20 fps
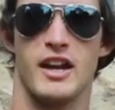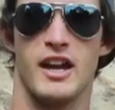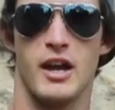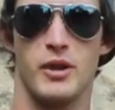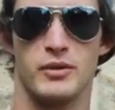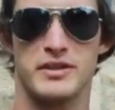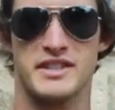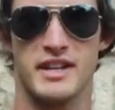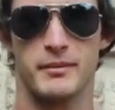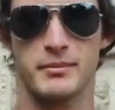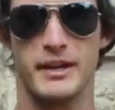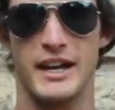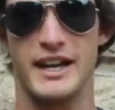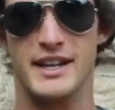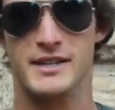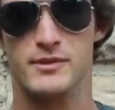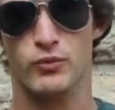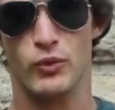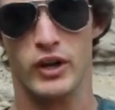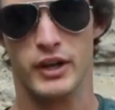Hey, what's up
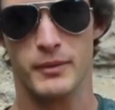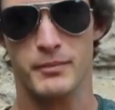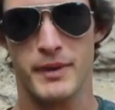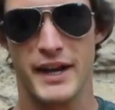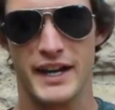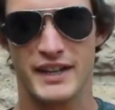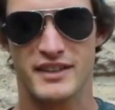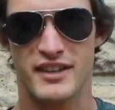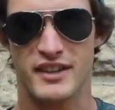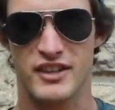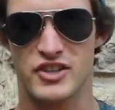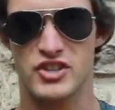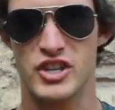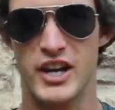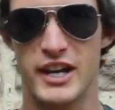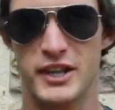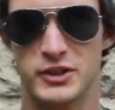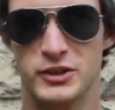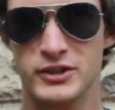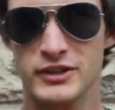guys? Welcome back to the
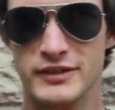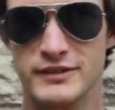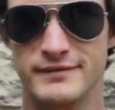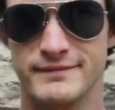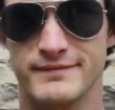channel.